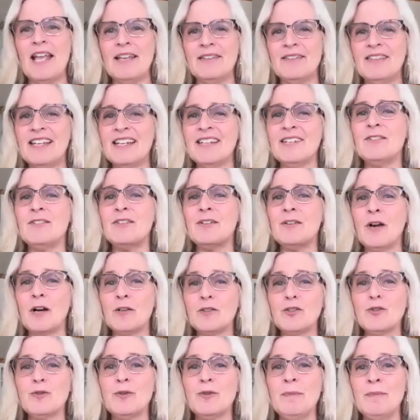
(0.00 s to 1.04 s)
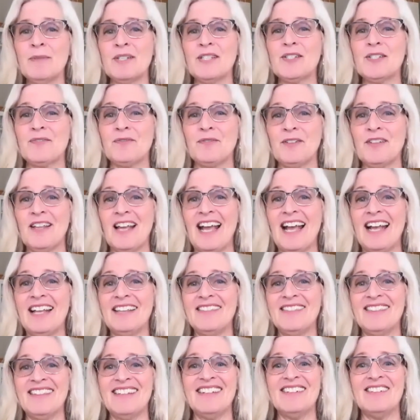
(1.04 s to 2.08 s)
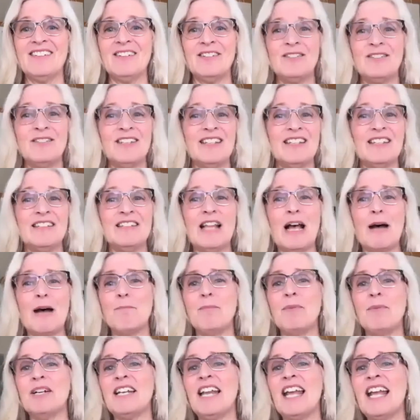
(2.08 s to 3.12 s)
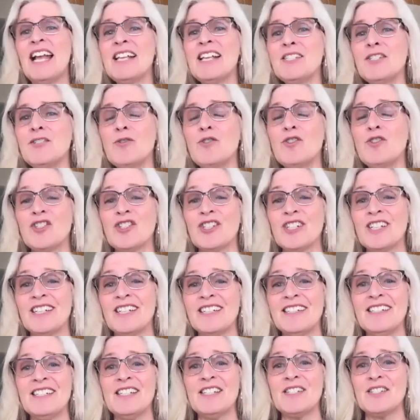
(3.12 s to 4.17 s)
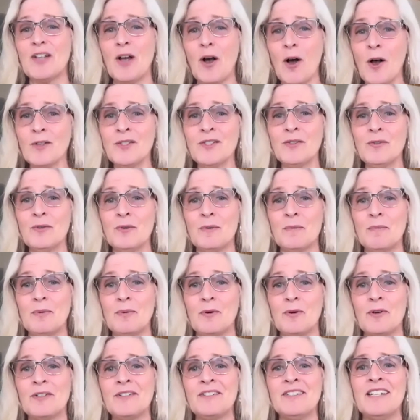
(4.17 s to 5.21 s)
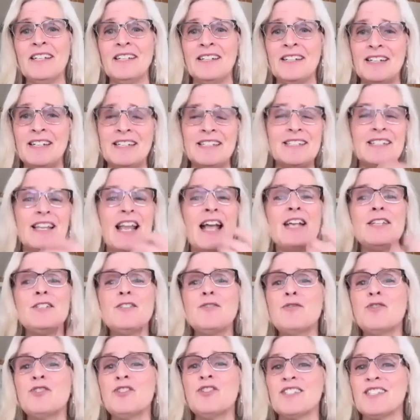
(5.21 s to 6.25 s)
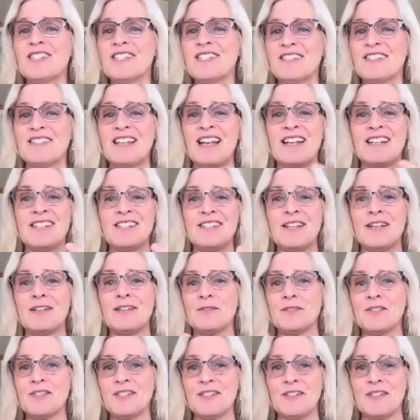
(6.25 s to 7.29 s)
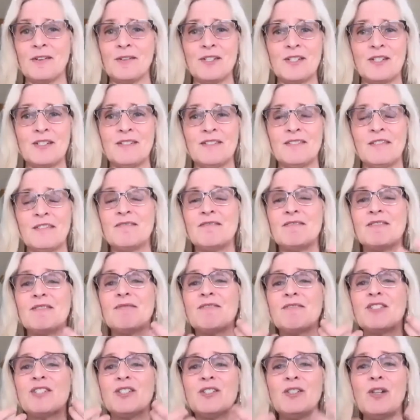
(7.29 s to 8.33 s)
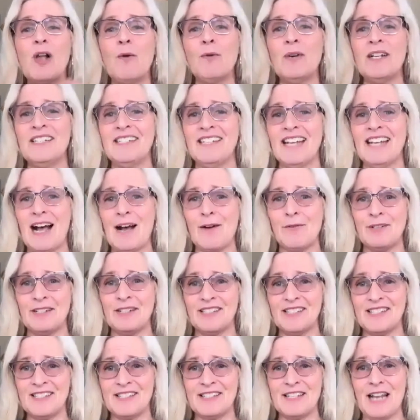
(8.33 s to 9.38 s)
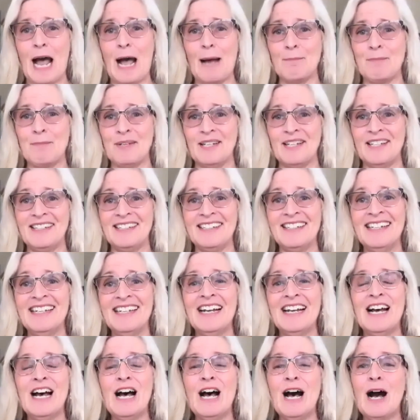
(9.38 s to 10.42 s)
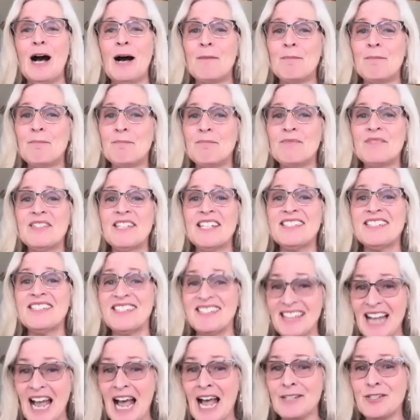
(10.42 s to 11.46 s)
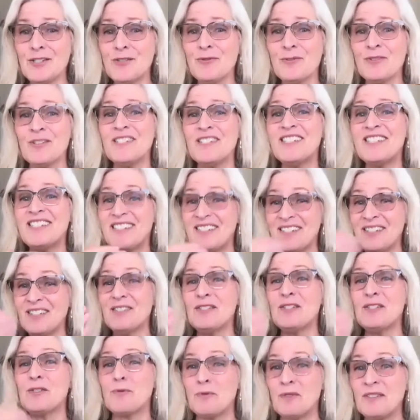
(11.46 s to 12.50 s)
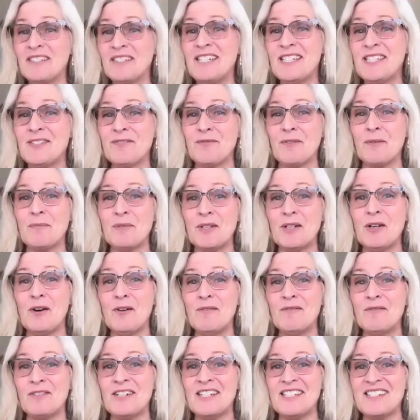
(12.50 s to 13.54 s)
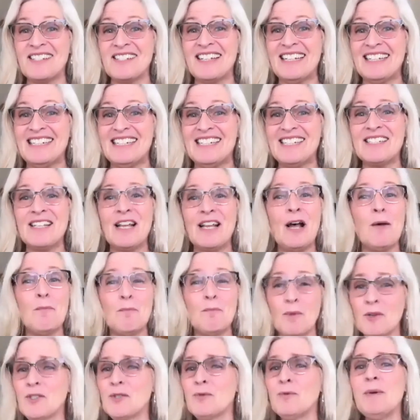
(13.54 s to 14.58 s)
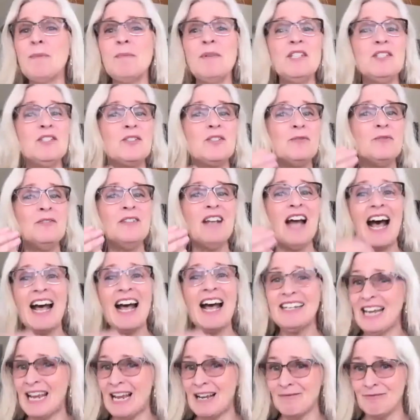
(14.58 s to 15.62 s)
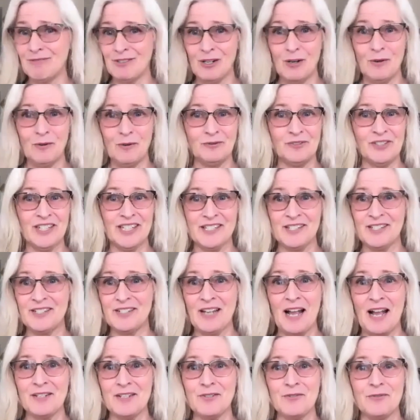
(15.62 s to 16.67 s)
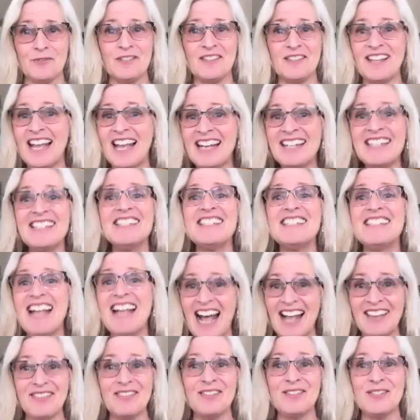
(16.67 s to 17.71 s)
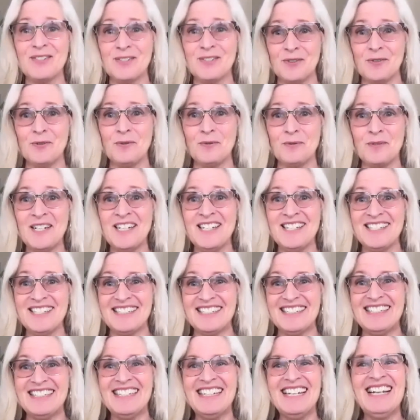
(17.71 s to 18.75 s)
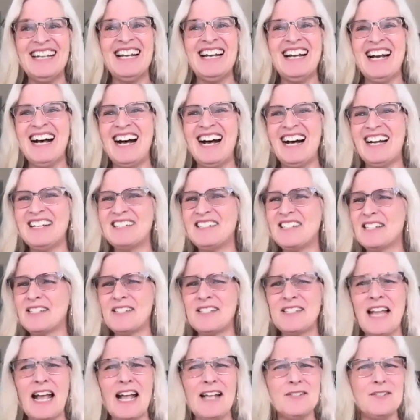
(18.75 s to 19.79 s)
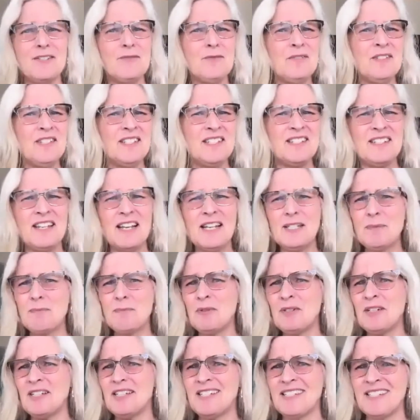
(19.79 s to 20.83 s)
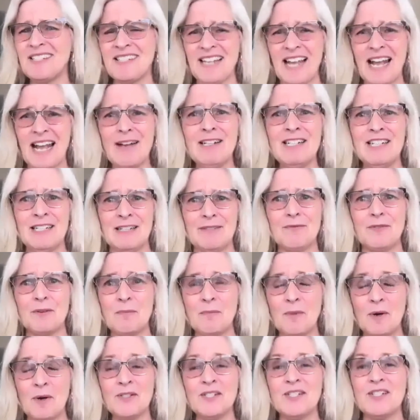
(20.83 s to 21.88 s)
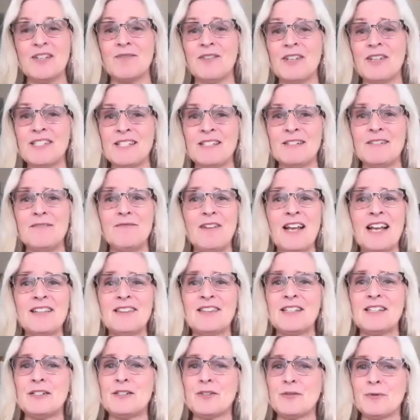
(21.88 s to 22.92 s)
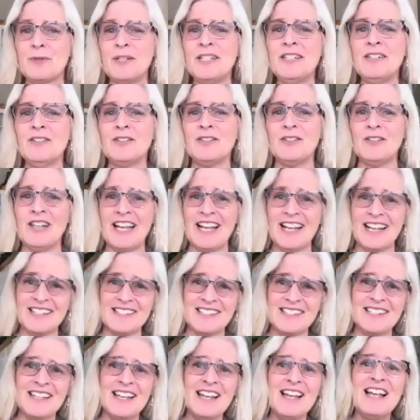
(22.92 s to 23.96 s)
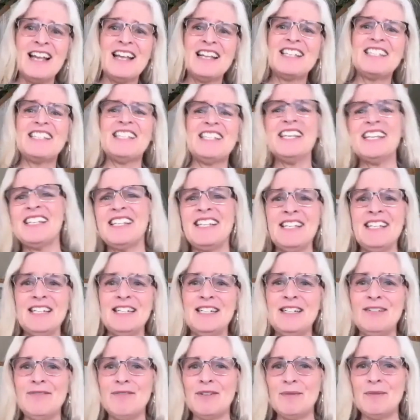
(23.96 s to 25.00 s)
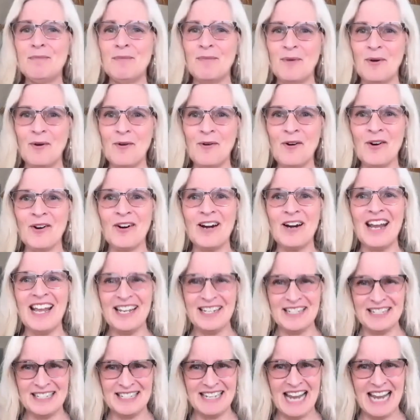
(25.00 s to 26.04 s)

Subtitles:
there are treatments for that. But estrogen is also important, and as estrogen cycle starts slowing down and stopping, testosterone still is released from the ovaries, ladies. Most women do not have low testosterone. That is not the sole reason. Testosterone stays pretty steady for most of us, and in fact, the adrenal glands kick in even more, and